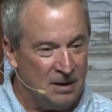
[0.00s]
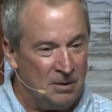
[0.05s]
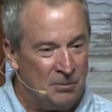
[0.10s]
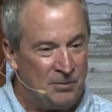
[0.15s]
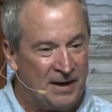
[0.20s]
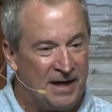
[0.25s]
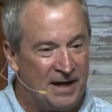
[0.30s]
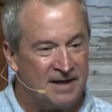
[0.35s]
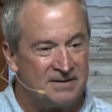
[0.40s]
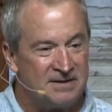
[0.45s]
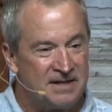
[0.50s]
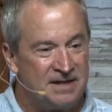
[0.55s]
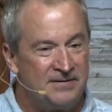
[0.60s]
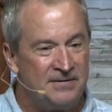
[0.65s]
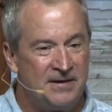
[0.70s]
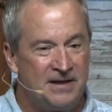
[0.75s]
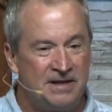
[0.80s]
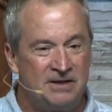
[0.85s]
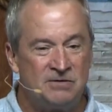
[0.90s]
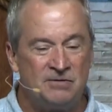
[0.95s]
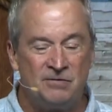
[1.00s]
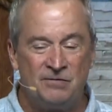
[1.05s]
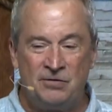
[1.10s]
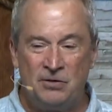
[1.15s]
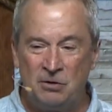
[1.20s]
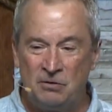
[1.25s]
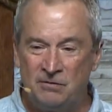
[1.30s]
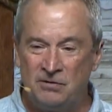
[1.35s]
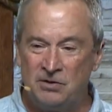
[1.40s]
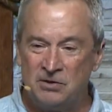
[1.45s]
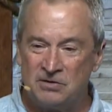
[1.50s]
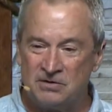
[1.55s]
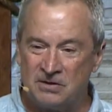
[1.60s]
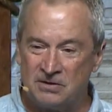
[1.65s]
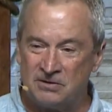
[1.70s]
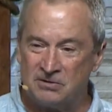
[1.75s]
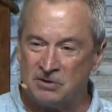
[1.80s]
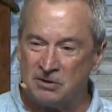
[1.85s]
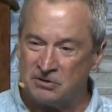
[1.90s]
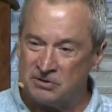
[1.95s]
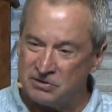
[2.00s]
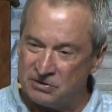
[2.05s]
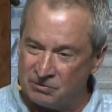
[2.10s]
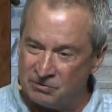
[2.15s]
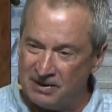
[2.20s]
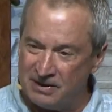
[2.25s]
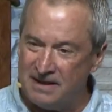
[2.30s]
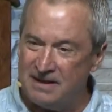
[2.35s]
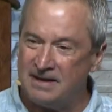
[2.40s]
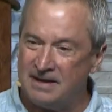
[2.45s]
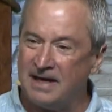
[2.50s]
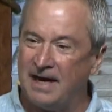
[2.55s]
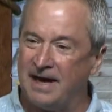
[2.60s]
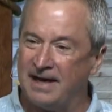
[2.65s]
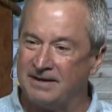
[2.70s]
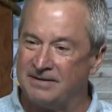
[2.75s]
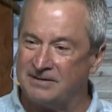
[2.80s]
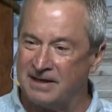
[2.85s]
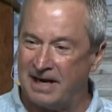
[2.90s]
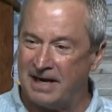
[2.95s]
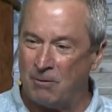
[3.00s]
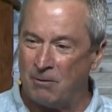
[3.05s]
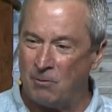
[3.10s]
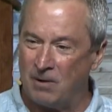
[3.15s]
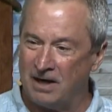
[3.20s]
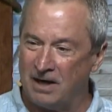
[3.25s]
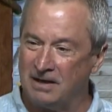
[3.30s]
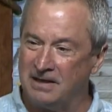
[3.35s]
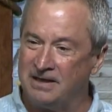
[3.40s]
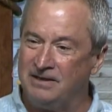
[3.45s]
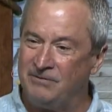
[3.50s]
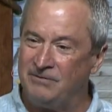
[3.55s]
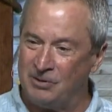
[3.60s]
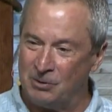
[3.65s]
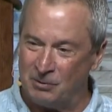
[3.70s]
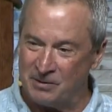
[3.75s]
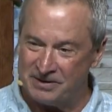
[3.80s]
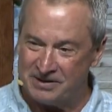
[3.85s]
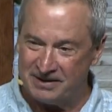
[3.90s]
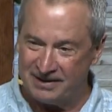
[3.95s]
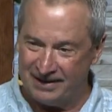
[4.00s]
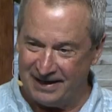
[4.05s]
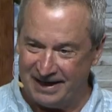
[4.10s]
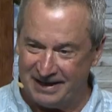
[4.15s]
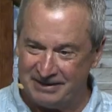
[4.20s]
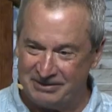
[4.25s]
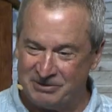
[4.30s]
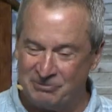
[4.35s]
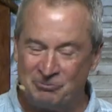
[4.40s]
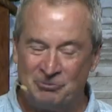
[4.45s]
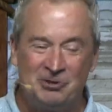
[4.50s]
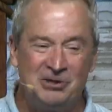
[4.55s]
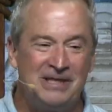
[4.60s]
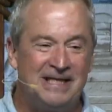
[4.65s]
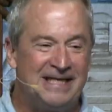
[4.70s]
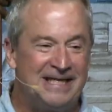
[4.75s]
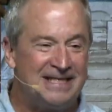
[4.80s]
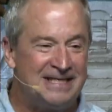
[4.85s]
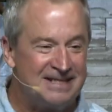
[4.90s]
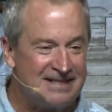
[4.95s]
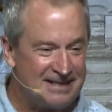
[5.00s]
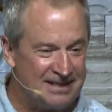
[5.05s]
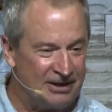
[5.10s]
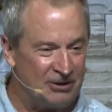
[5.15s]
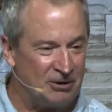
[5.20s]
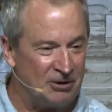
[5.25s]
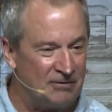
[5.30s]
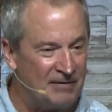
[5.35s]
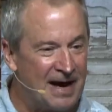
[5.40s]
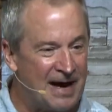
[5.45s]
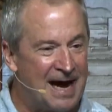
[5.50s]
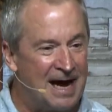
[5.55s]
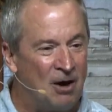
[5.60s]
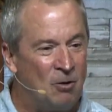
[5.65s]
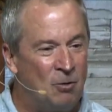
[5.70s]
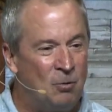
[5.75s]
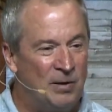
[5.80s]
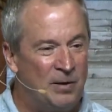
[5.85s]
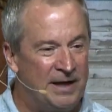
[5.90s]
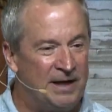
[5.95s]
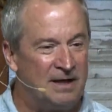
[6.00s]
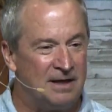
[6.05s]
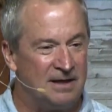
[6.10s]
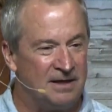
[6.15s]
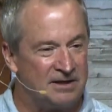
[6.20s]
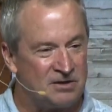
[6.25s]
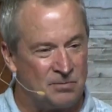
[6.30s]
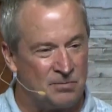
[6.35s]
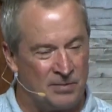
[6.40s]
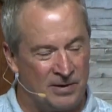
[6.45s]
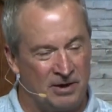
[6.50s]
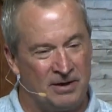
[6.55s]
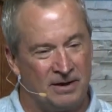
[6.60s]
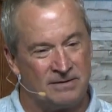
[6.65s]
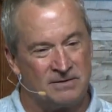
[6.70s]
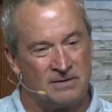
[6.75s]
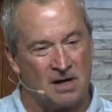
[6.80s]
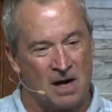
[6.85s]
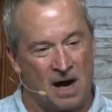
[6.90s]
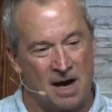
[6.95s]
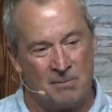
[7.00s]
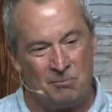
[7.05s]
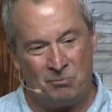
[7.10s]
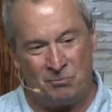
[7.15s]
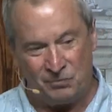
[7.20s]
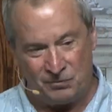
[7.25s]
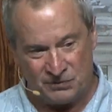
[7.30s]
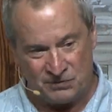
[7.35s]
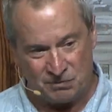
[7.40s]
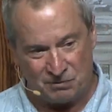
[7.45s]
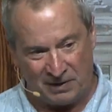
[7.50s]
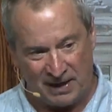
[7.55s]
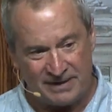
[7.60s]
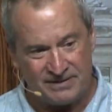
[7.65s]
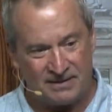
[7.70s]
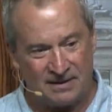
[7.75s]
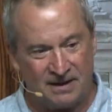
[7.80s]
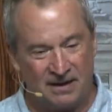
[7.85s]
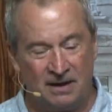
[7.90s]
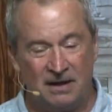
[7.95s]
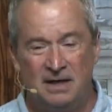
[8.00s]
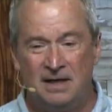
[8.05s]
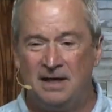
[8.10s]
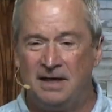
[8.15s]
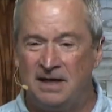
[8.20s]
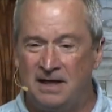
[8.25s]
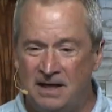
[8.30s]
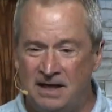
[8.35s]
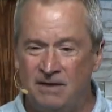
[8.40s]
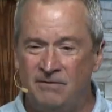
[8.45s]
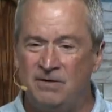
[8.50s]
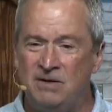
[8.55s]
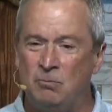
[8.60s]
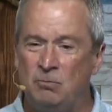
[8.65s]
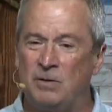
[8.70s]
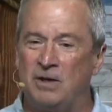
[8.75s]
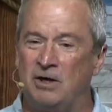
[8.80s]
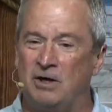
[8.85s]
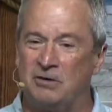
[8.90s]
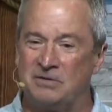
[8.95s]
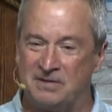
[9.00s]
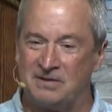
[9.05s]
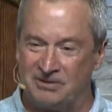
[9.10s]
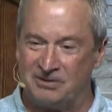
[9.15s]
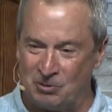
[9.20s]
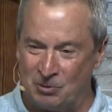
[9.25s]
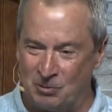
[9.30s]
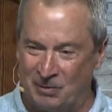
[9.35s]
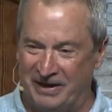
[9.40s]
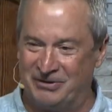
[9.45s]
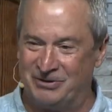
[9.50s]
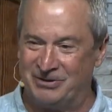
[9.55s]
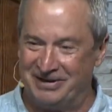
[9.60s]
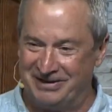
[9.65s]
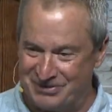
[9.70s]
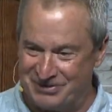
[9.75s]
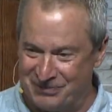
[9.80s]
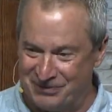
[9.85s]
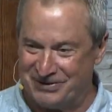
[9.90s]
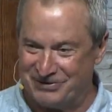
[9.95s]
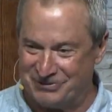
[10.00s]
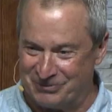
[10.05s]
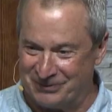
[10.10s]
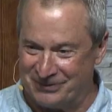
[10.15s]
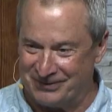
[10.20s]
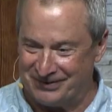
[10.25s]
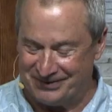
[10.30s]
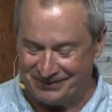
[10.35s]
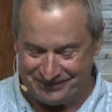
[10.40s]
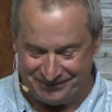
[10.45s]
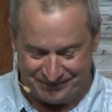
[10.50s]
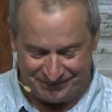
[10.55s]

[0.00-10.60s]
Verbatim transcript: Because in these few verses, there's three things that I want to leave you with today to really consider of how we can experience God's blessing even when our situation is miserable.